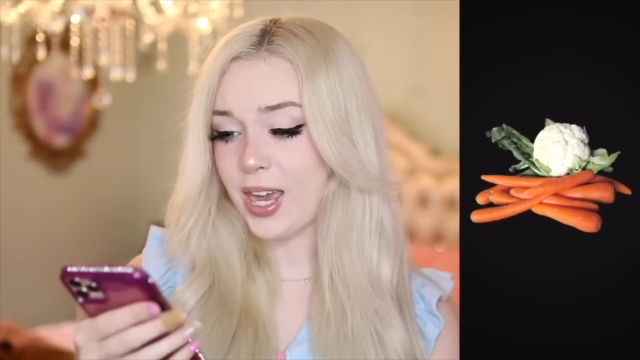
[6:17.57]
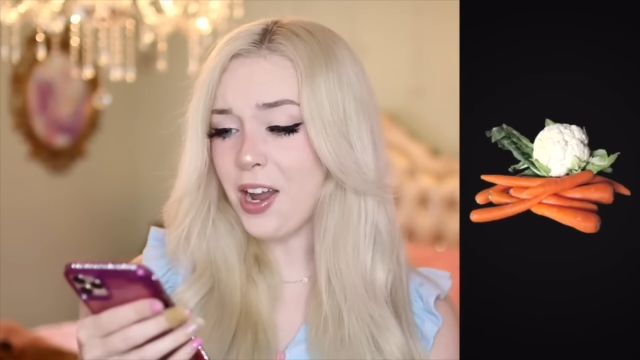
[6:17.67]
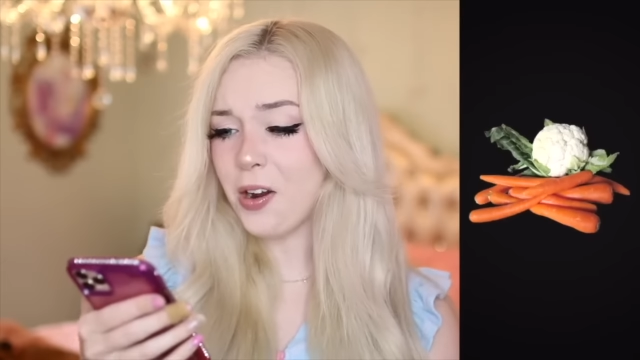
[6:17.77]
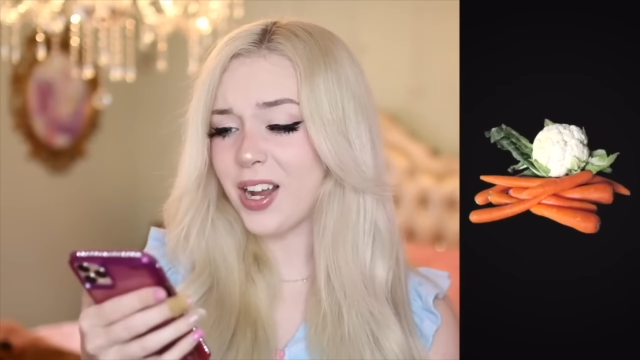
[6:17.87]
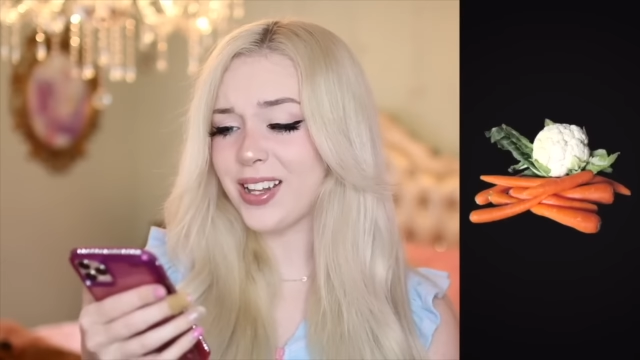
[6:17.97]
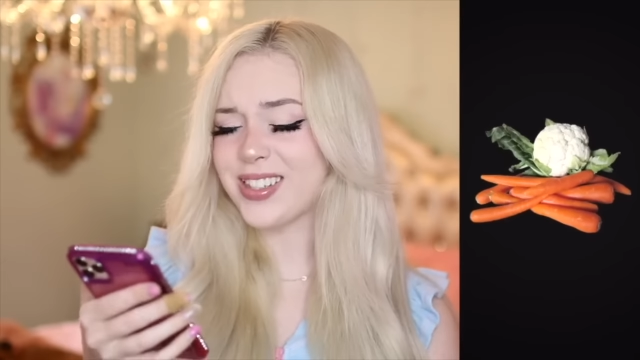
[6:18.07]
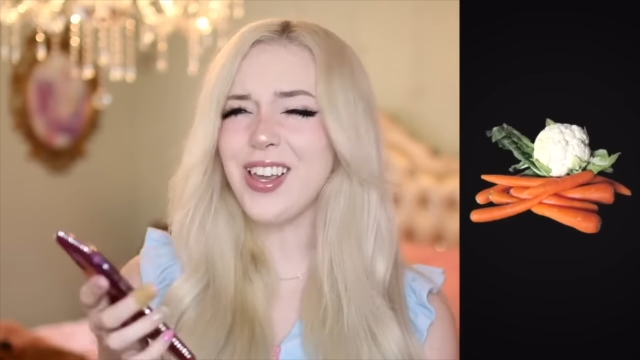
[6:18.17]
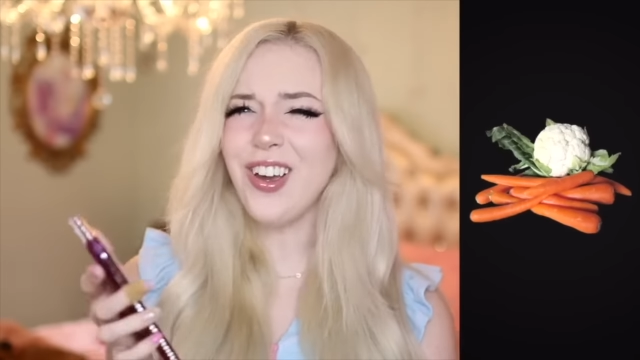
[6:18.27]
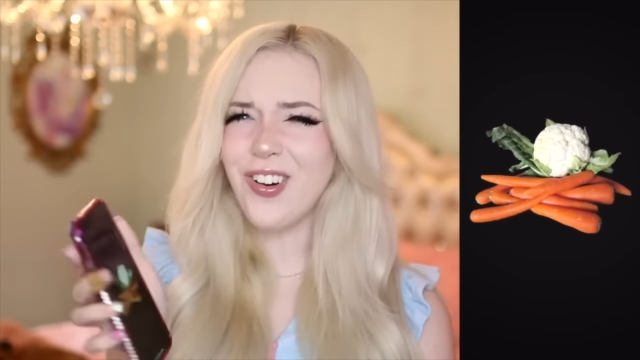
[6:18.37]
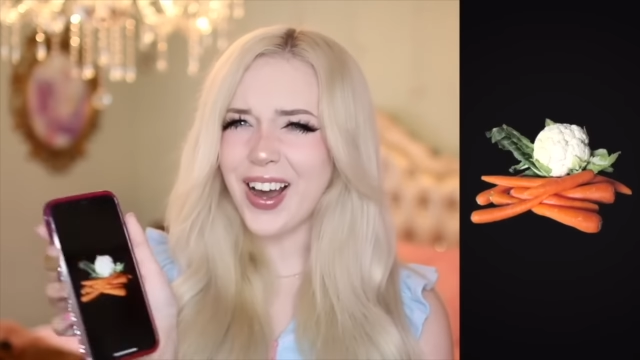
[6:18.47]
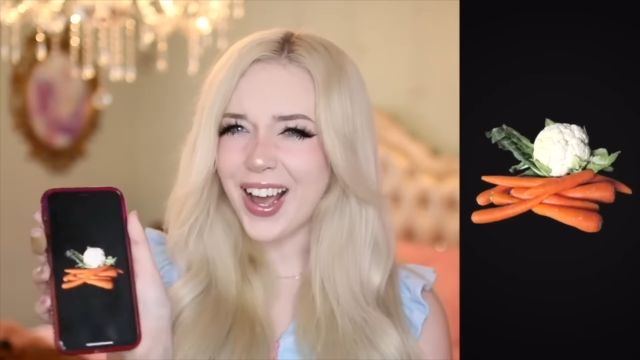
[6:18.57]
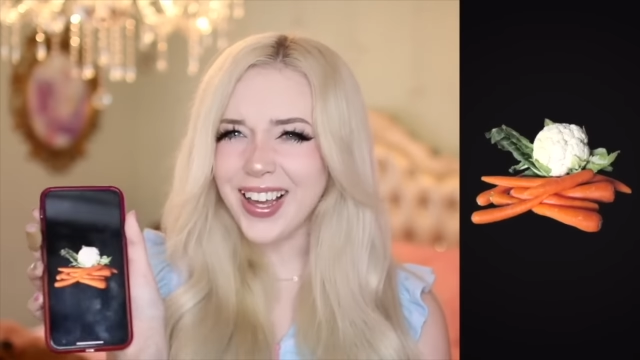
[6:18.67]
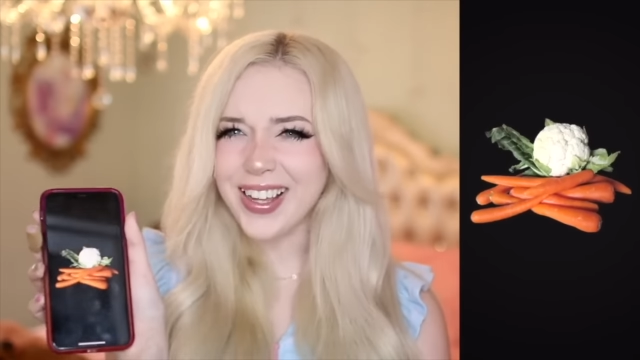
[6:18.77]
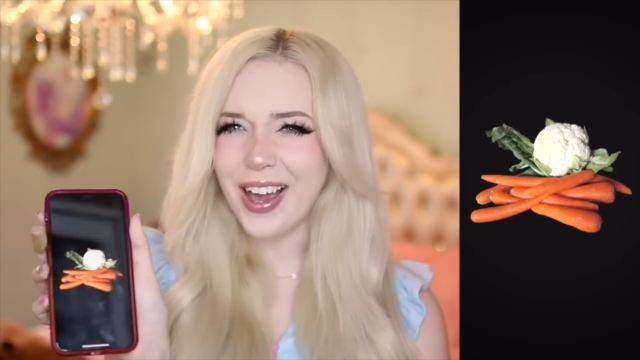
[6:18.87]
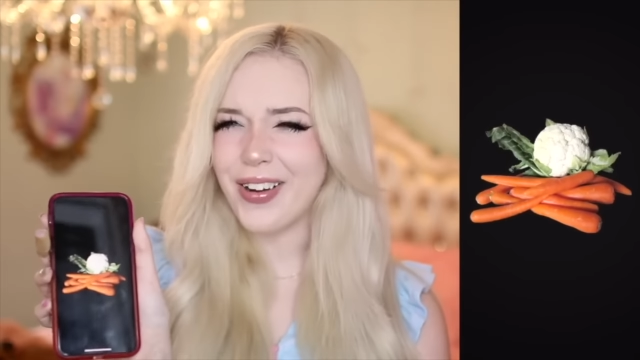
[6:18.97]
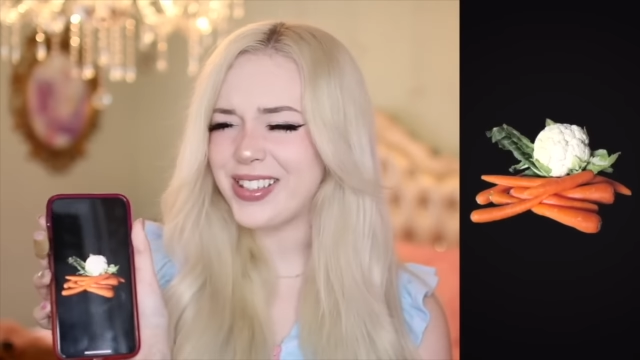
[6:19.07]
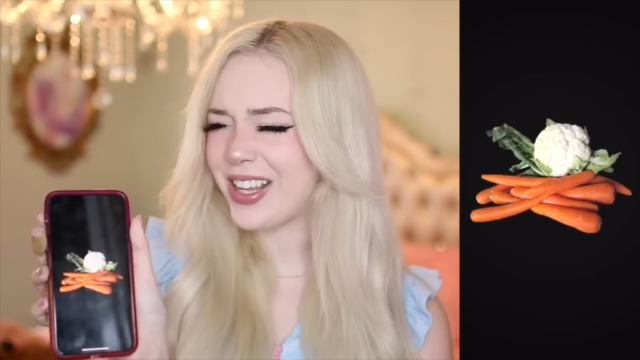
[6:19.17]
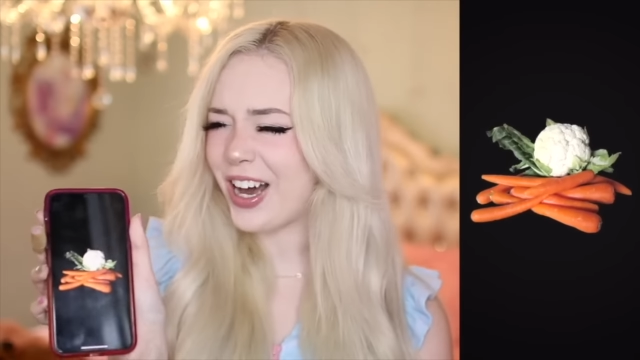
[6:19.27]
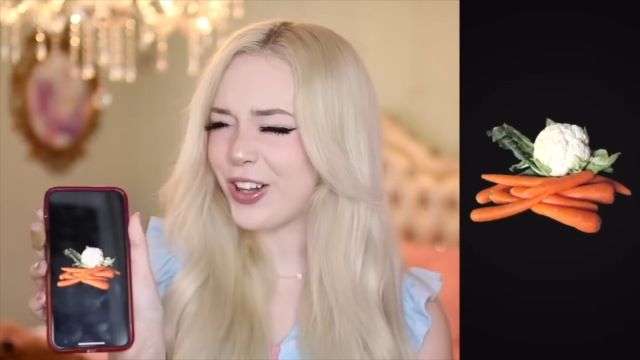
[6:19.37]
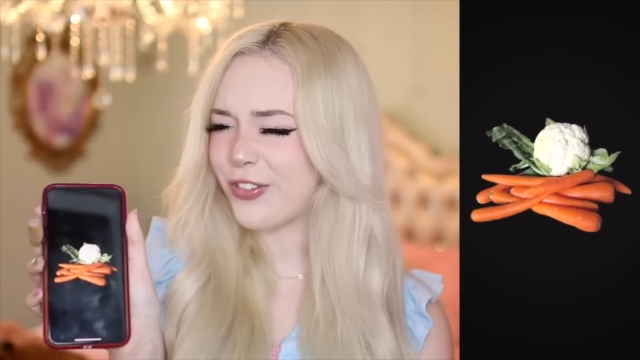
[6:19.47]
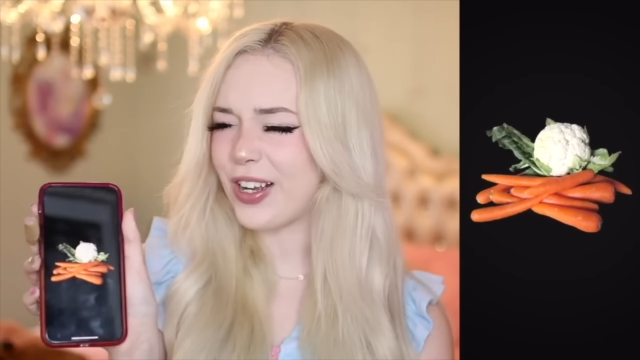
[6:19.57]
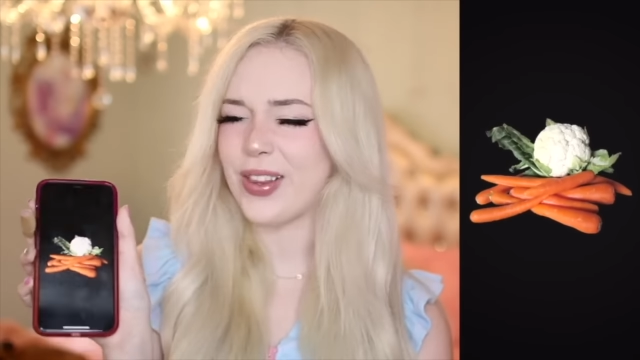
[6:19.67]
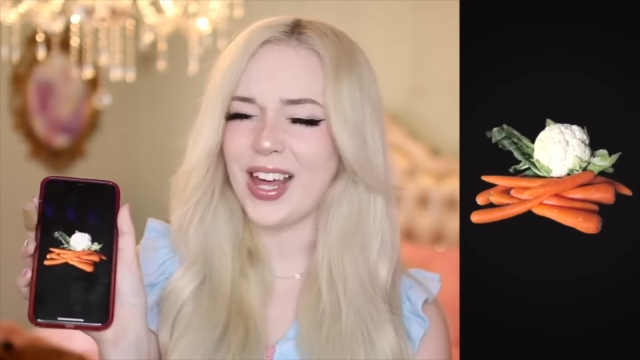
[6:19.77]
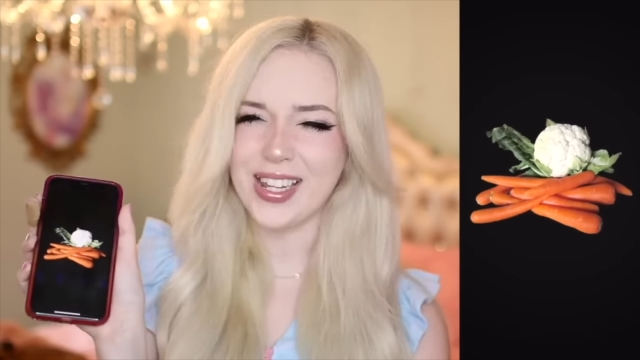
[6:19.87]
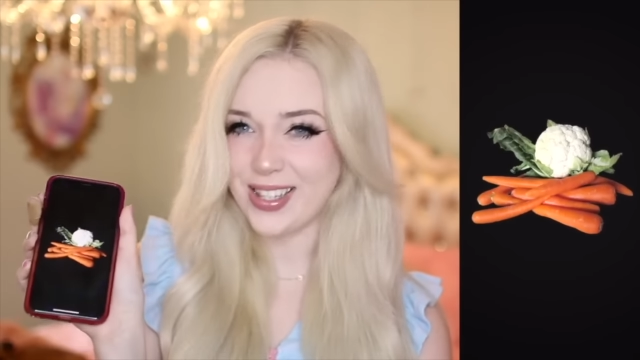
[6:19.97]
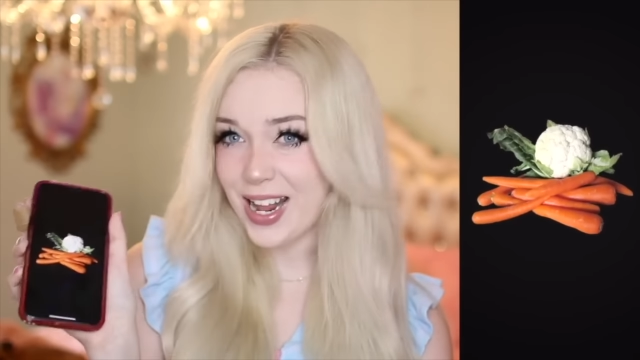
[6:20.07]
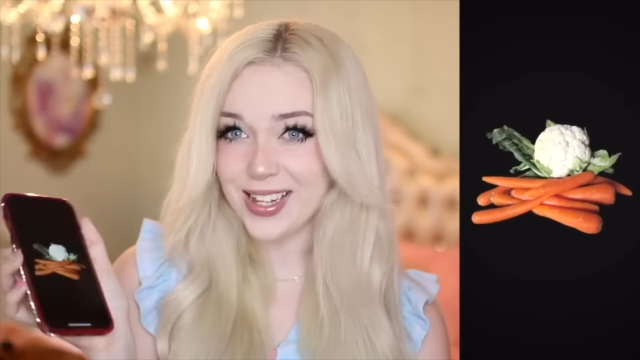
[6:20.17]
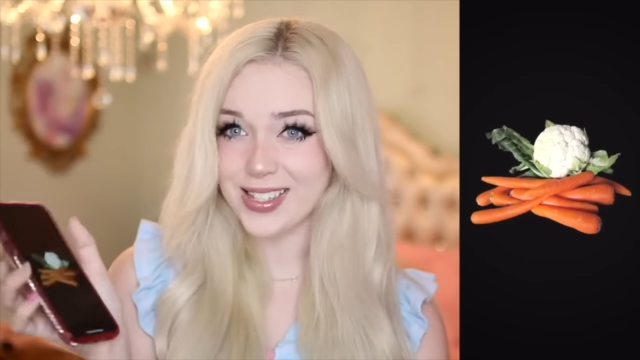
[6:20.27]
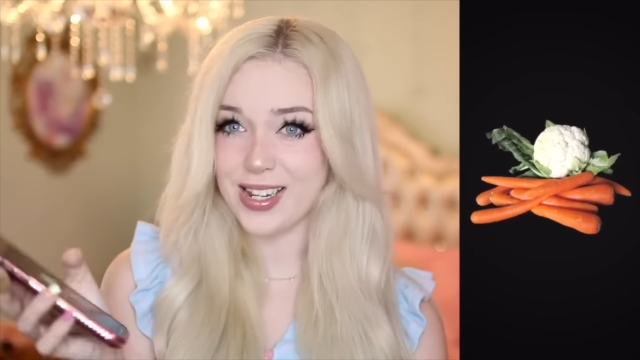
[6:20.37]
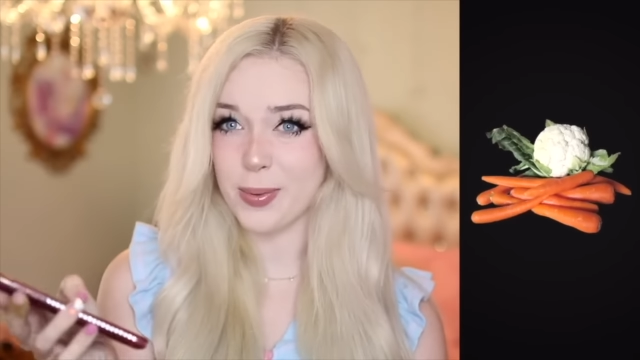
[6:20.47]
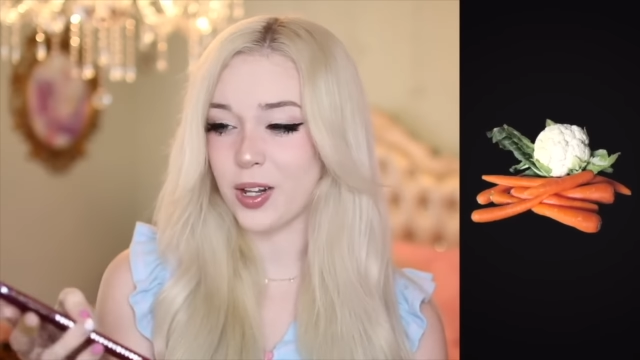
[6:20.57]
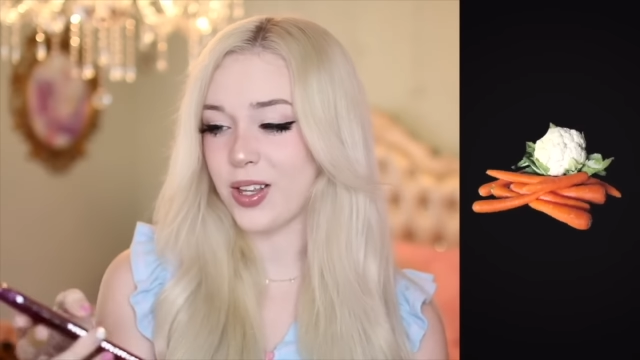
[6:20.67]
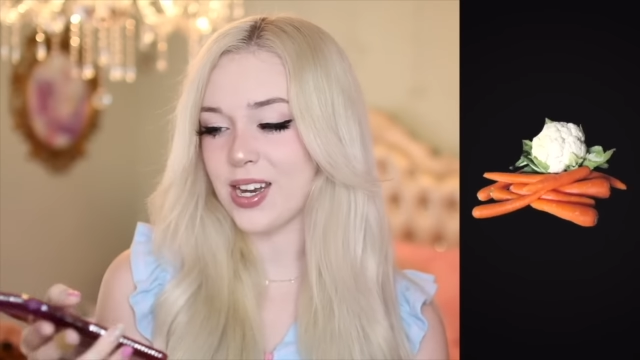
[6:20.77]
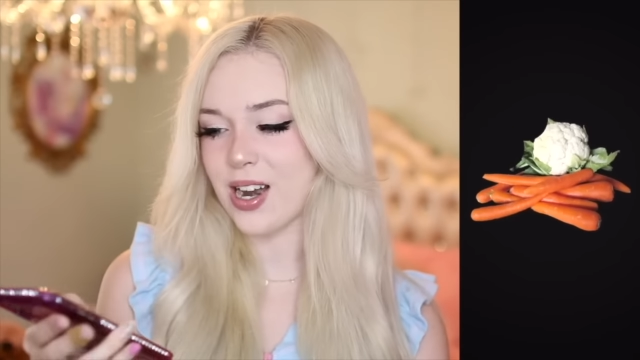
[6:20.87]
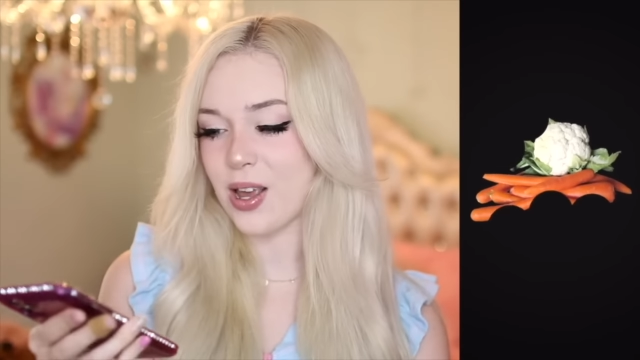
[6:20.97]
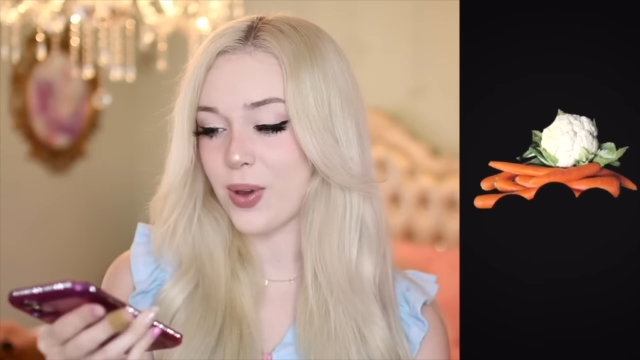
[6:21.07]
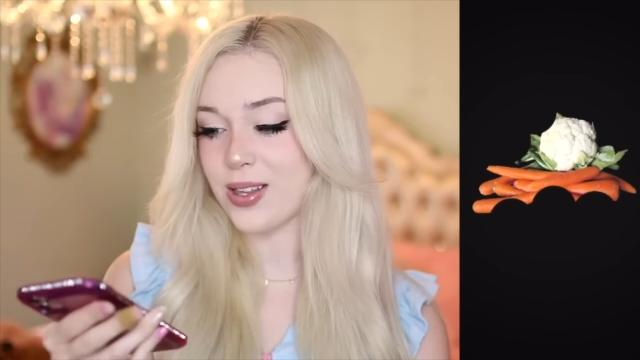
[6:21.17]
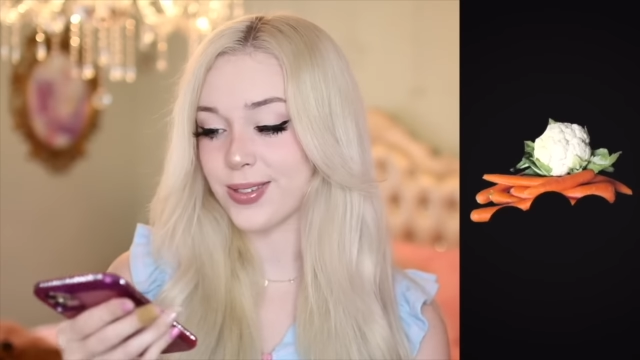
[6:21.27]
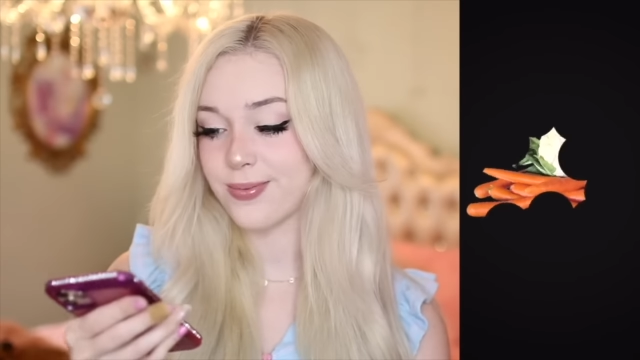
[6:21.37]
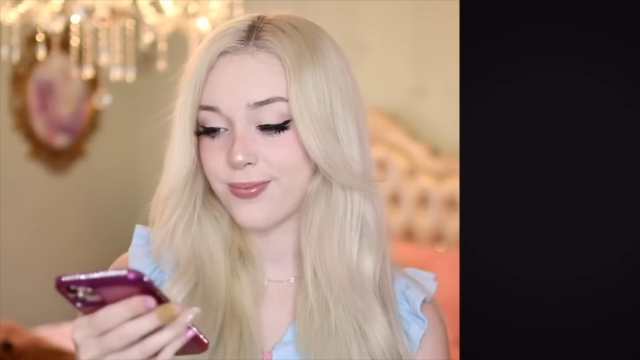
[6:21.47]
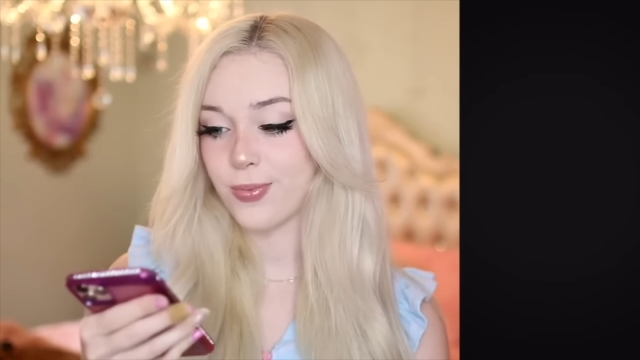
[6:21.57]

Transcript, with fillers: Carrots! Ew, I hate carrots and cauliflower. That is nasty, but I'll eat it anyways.